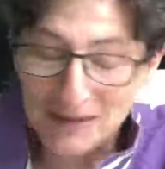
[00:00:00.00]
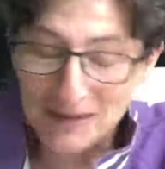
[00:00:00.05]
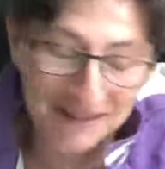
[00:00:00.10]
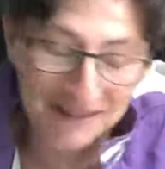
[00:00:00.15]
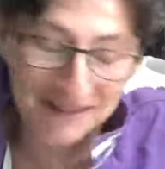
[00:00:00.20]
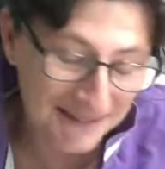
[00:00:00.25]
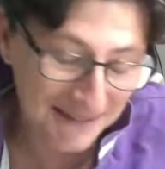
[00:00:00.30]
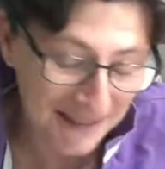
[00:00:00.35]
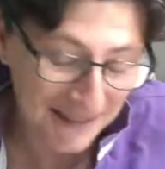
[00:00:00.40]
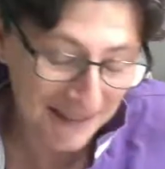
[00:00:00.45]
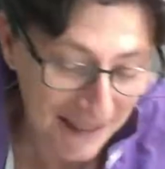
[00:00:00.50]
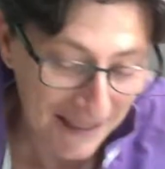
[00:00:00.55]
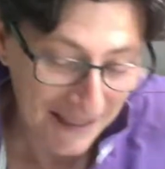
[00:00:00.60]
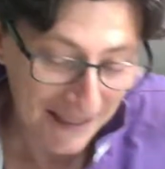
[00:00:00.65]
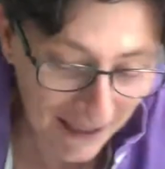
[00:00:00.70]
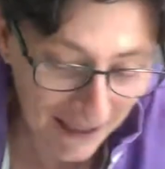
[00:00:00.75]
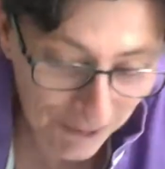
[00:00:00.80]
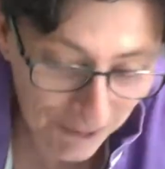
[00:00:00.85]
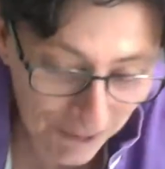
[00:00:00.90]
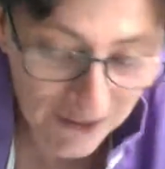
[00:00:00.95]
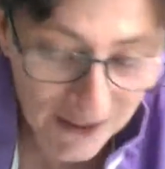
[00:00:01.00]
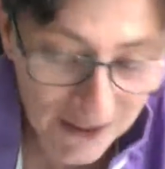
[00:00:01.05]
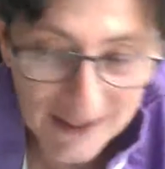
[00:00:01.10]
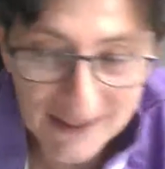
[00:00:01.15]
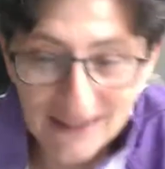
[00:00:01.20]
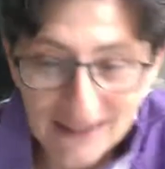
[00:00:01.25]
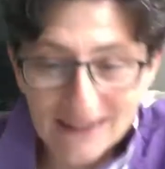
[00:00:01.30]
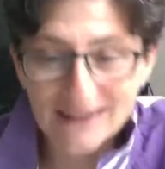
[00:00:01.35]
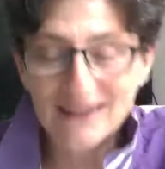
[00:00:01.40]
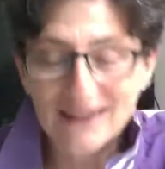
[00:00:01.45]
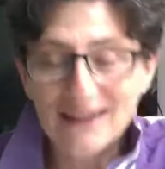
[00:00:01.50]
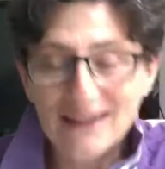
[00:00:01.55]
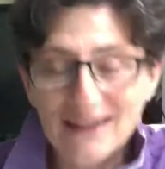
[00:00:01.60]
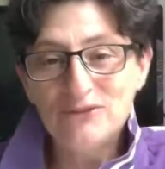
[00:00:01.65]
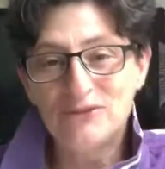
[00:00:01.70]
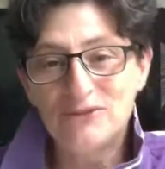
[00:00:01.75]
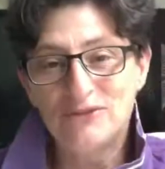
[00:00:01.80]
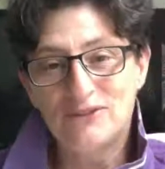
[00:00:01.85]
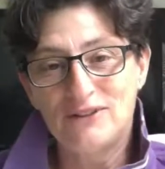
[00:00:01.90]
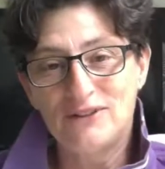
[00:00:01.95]
But I was lucky
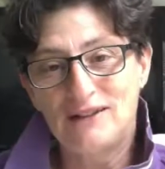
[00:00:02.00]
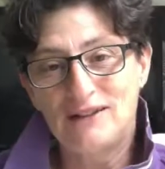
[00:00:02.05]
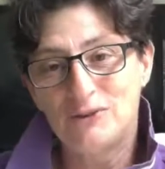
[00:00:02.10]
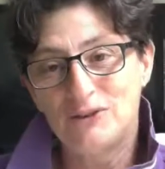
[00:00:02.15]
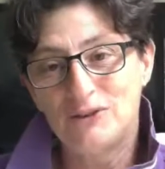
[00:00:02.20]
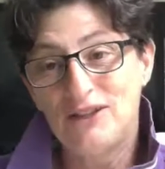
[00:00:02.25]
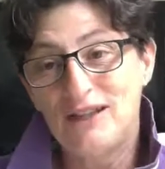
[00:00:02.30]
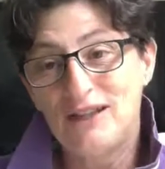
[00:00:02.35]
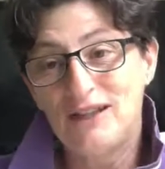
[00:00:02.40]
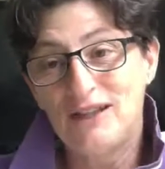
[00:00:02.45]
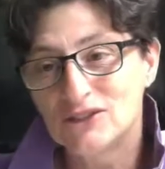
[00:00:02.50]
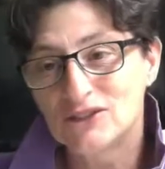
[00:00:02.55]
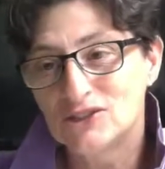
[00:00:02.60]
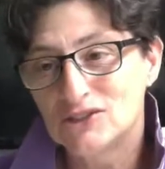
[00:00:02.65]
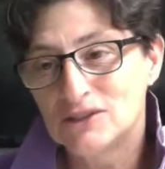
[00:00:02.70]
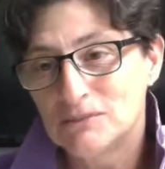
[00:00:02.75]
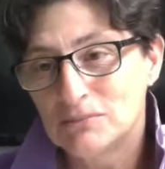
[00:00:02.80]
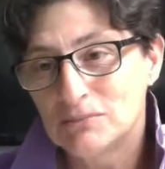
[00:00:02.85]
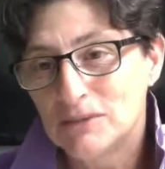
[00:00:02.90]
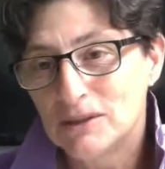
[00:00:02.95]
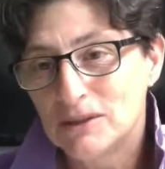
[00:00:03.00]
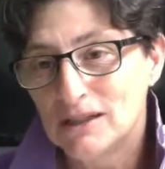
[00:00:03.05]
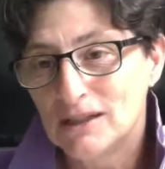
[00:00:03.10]
enough, our relationship